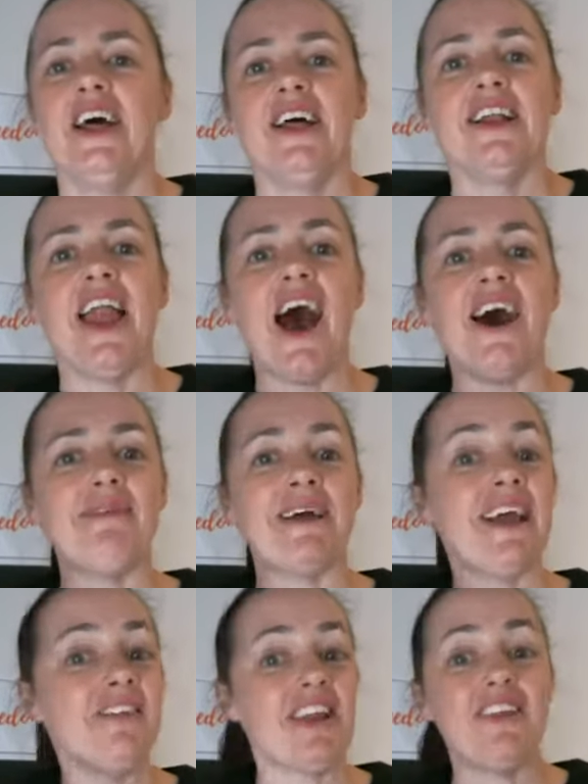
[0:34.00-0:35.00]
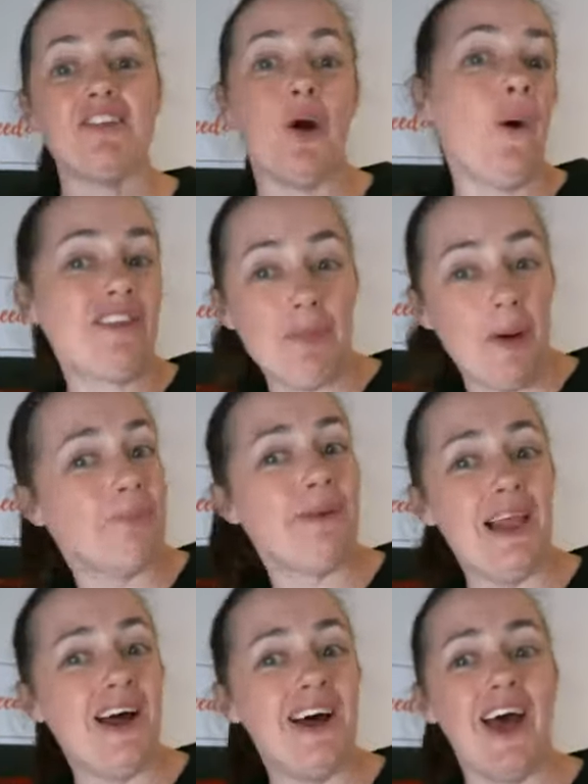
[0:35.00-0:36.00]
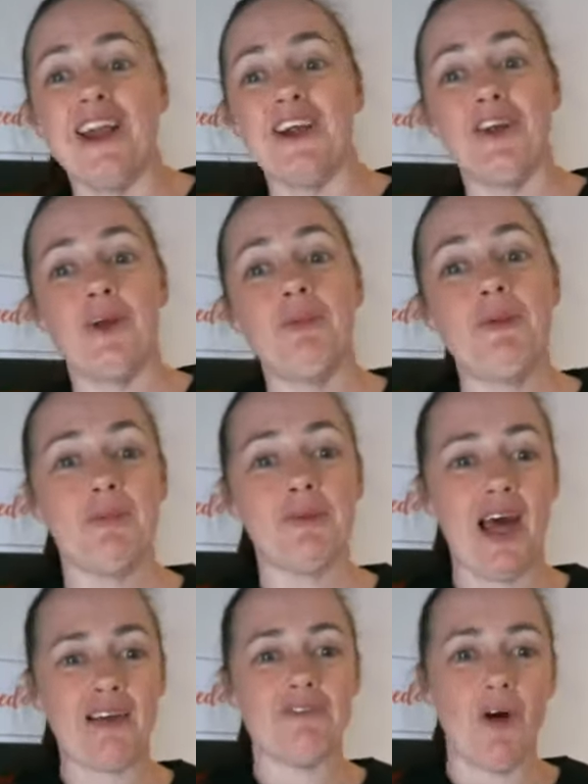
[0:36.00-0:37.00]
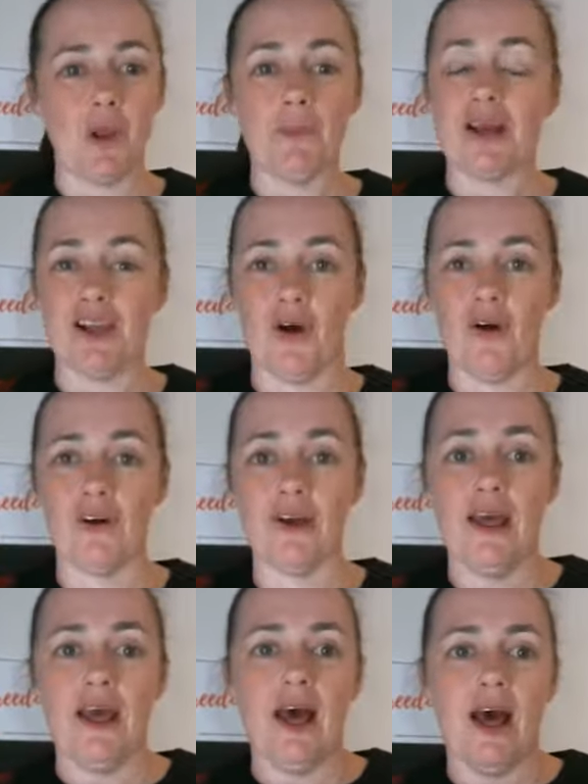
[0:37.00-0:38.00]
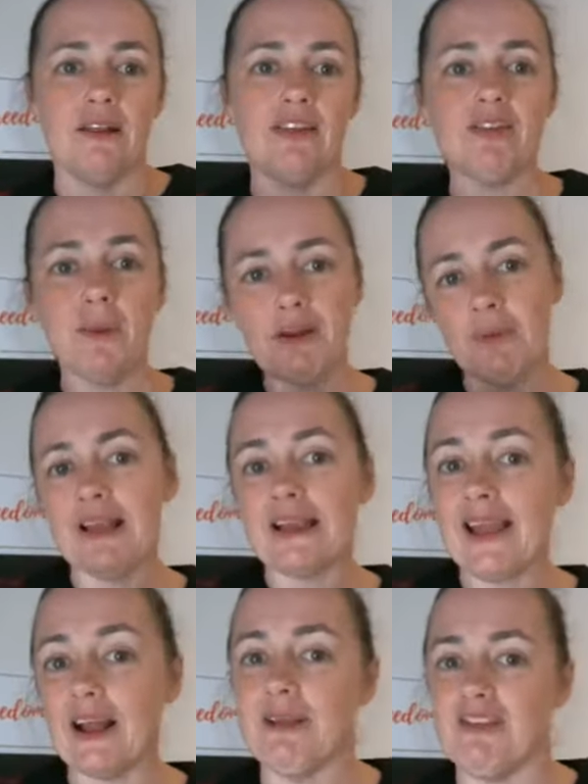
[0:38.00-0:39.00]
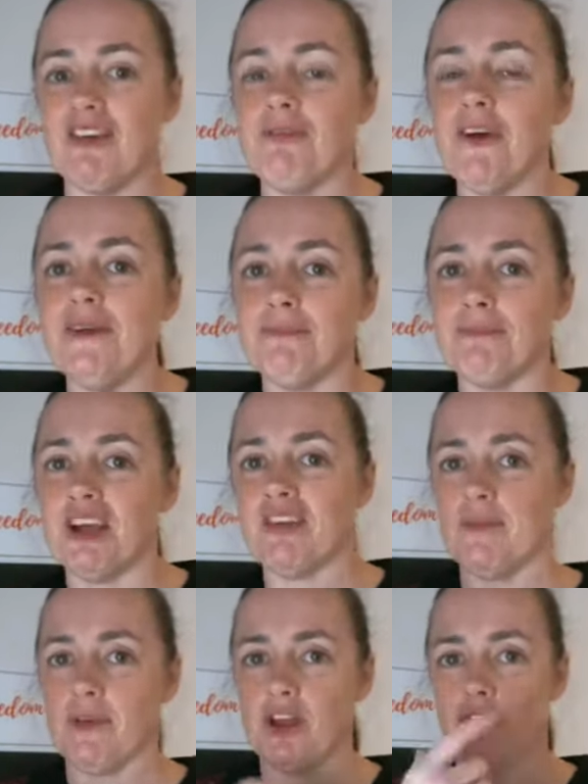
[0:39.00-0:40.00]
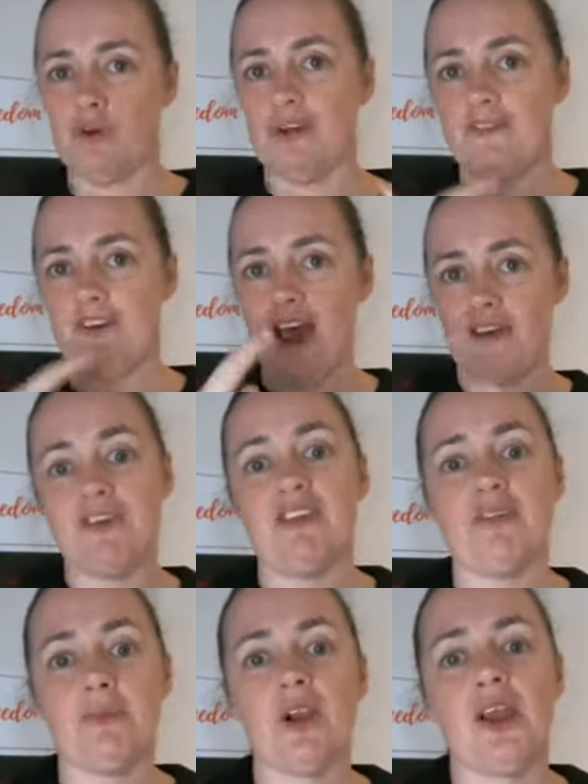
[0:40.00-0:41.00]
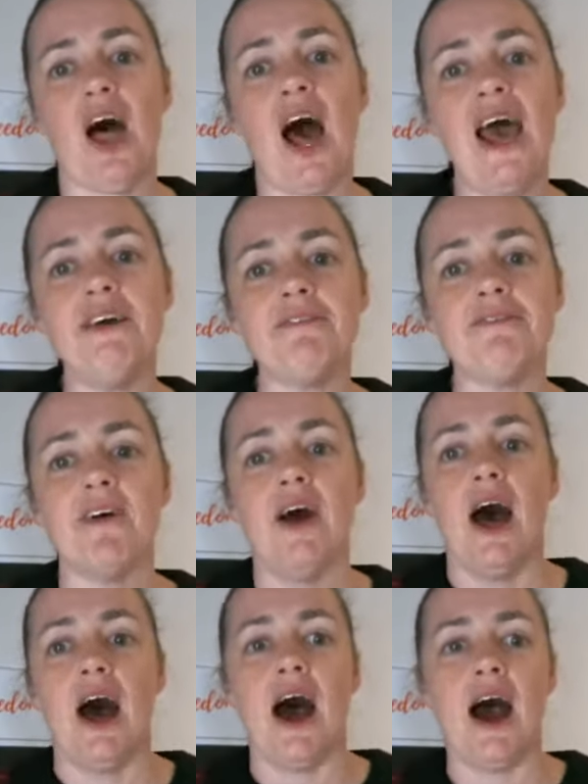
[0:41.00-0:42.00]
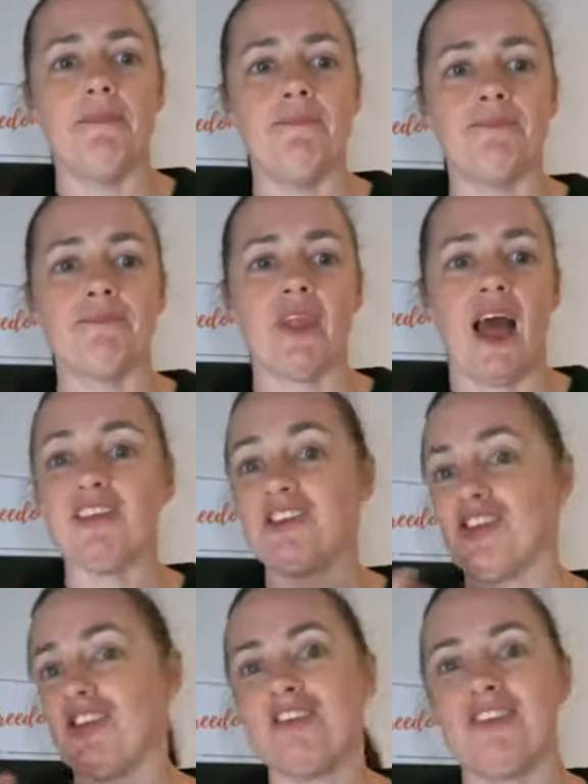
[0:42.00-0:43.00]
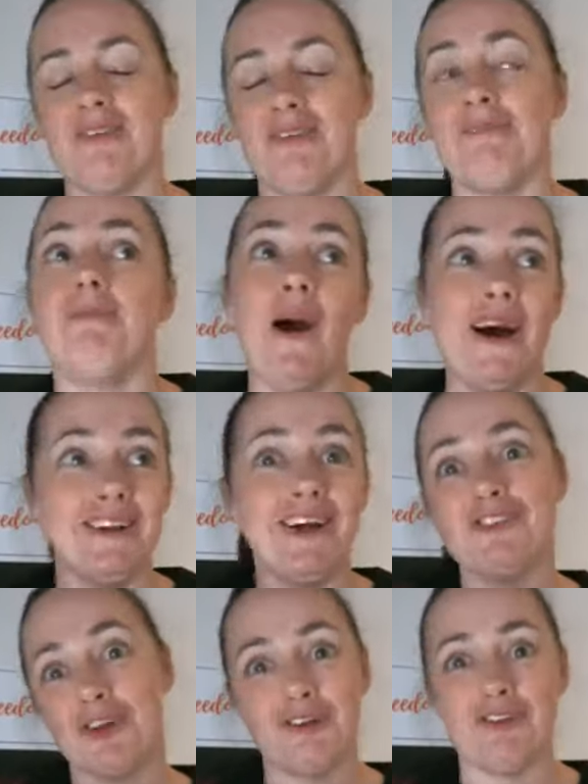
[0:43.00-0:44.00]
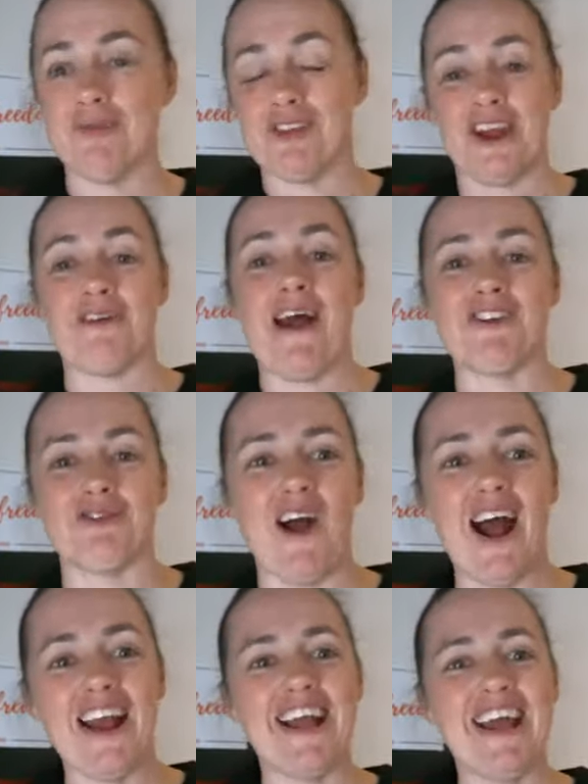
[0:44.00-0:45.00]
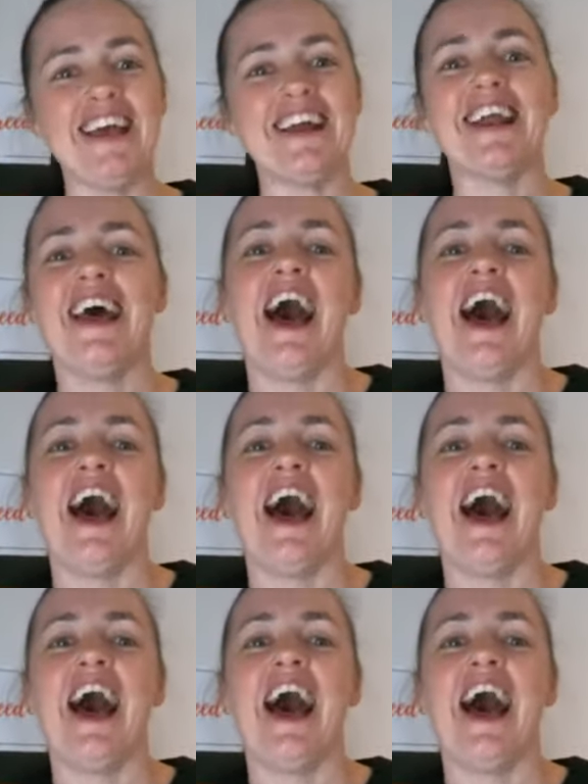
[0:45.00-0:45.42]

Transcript: Now, my case studies are always popular and I know people like following along. This one will be a little bit different because I'm going to do it via Facebook Live. As I don't seem to get around to writing it.